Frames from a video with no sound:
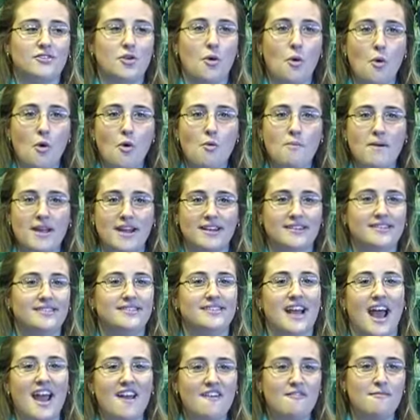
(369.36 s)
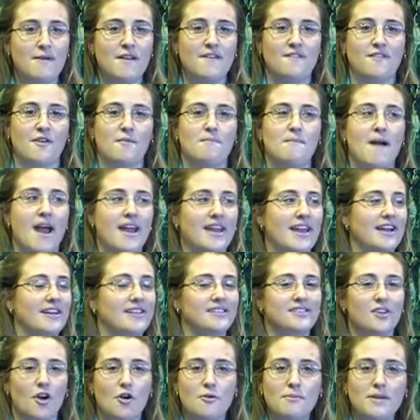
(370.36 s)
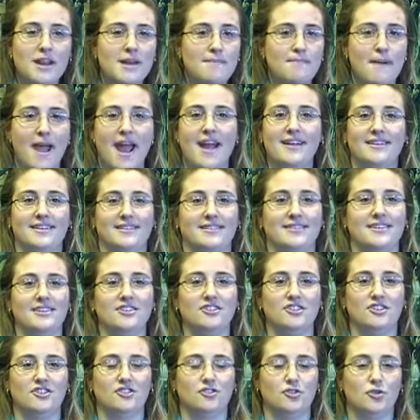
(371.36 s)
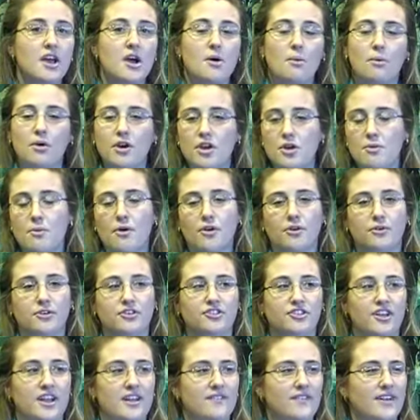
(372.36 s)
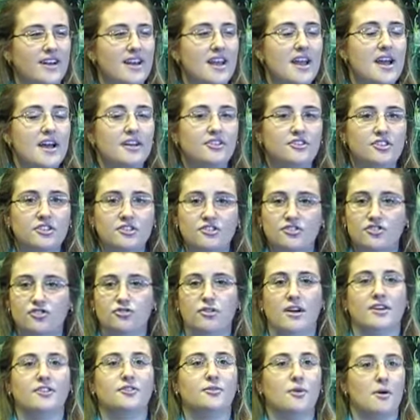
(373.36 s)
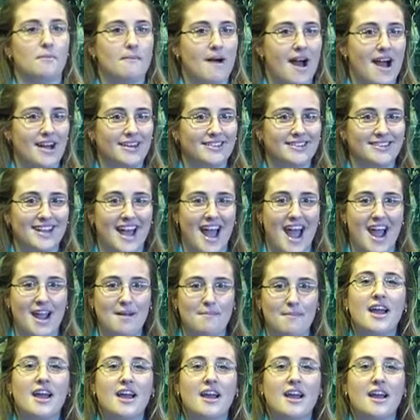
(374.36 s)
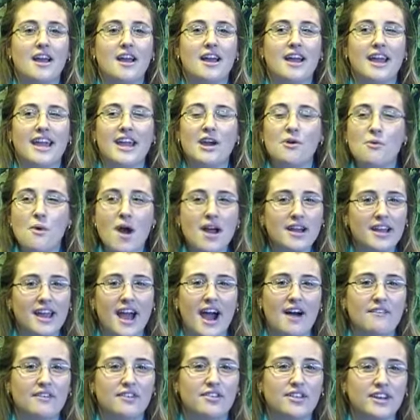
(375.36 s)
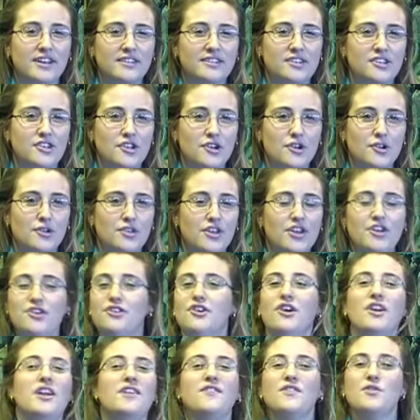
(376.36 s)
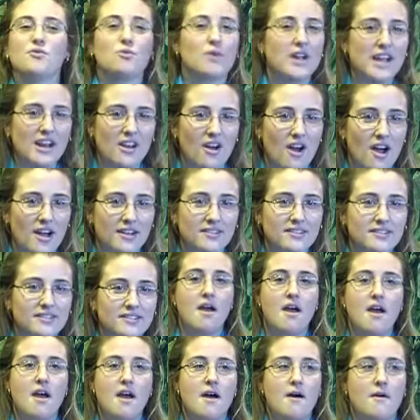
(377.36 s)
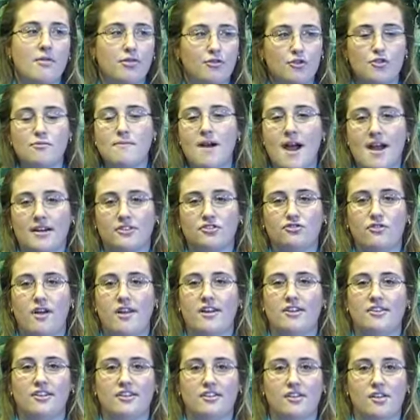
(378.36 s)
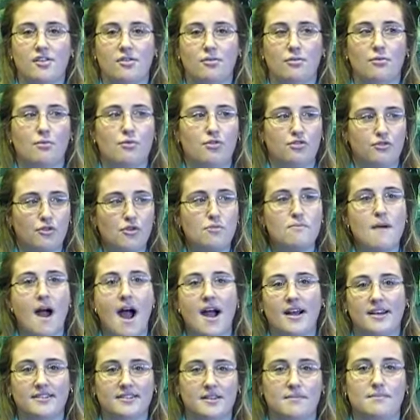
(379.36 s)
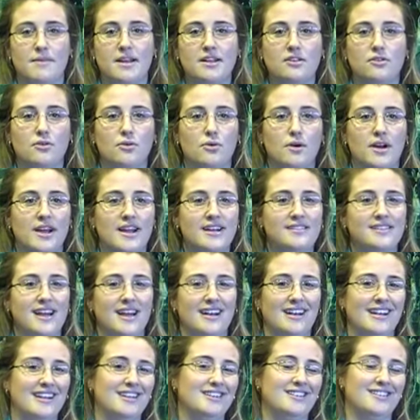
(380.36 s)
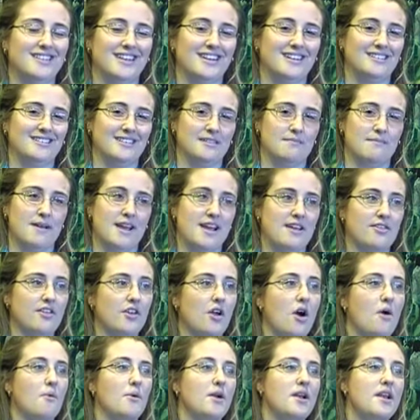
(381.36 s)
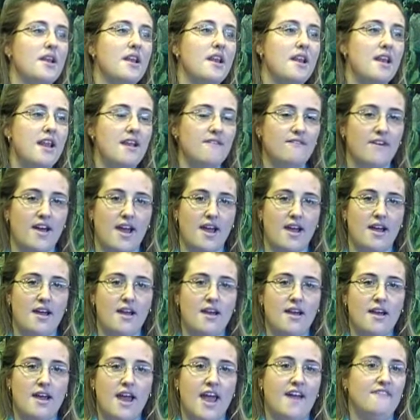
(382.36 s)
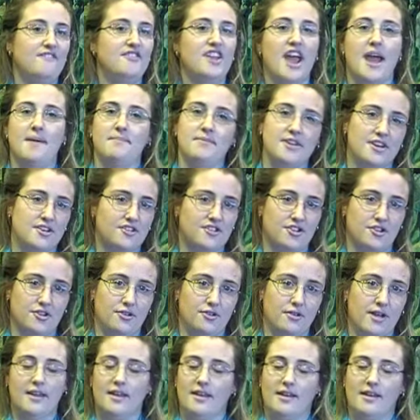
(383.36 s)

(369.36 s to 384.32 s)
taught me has saved me from making so many bad decisions. What do you want to achieve? And just trust what Marc's saying. He'll uncover things in you that you don't even realise. Through Marc's strategies and through Marc as a mentor, he's unleashed things in me that I would never have tapped into.